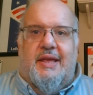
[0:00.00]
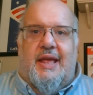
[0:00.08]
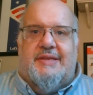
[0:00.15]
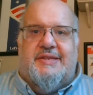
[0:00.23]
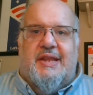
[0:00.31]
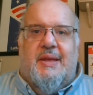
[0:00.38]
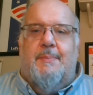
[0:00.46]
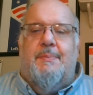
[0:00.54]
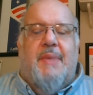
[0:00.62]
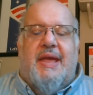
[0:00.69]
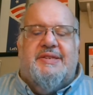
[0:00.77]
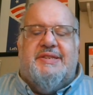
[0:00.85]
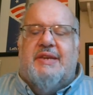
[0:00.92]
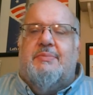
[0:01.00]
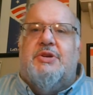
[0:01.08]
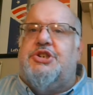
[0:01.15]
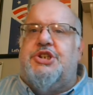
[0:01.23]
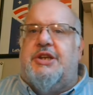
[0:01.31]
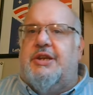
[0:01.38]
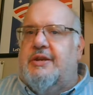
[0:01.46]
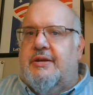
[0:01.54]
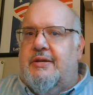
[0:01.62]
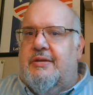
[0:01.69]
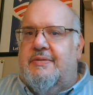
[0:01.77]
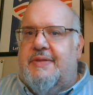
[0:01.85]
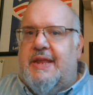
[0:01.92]
it's an amazing
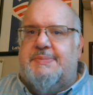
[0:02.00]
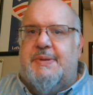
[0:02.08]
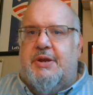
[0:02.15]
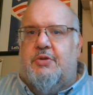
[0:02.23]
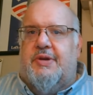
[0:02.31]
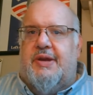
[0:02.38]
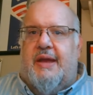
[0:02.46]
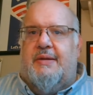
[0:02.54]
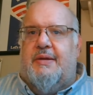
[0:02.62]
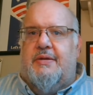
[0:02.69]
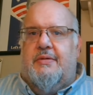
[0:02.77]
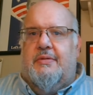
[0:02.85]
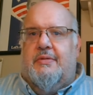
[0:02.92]
machine that has been created.